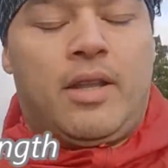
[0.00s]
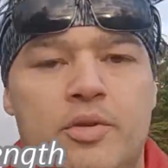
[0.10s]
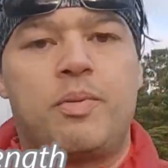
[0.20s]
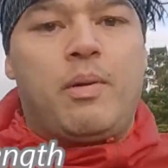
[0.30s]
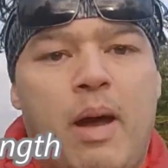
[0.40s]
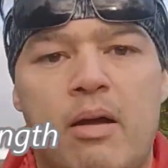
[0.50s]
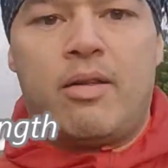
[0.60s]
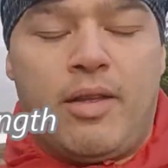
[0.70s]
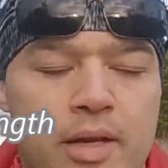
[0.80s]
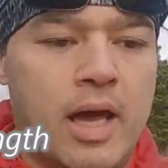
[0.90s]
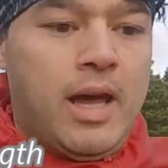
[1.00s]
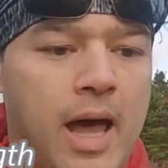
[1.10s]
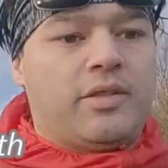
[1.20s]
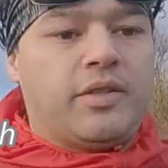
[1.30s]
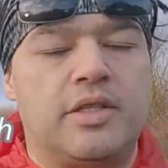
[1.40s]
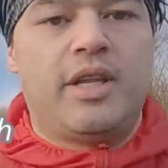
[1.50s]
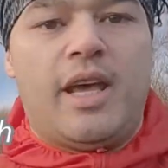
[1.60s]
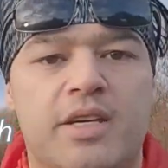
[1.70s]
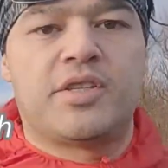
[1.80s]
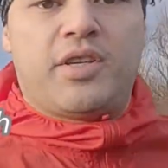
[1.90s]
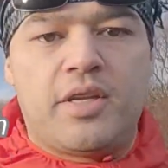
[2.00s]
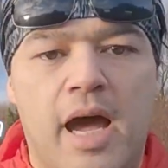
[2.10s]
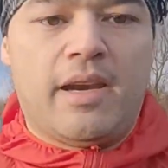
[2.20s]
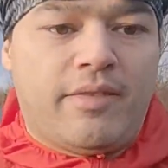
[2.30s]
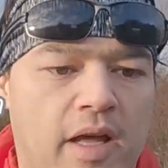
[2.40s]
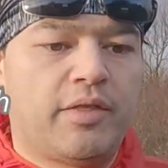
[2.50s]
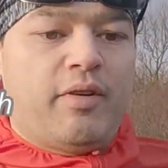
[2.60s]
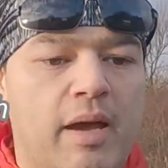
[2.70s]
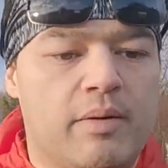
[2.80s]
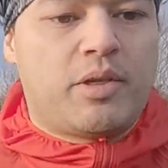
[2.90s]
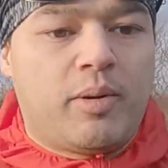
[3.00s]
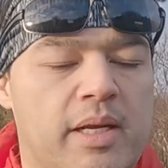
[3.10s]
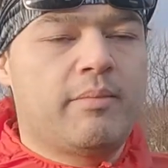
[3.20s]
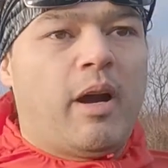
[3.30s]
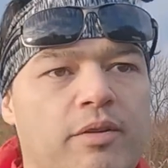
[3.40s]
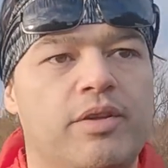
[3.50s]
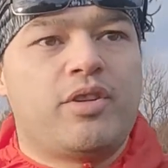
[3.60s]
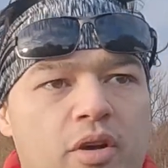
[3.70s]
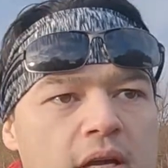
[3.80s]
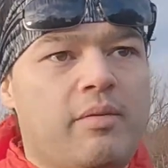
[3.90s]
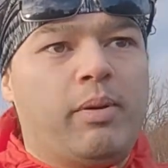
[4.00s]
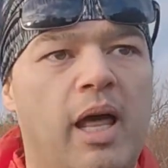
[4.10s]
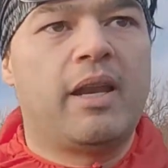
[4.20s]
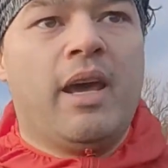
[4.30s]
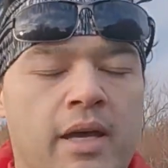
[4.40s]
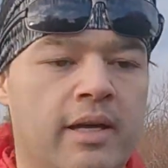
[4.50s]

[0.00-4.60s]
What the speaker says: the spring marathon. So today is the start of our 3-hour 20 marathon training plan.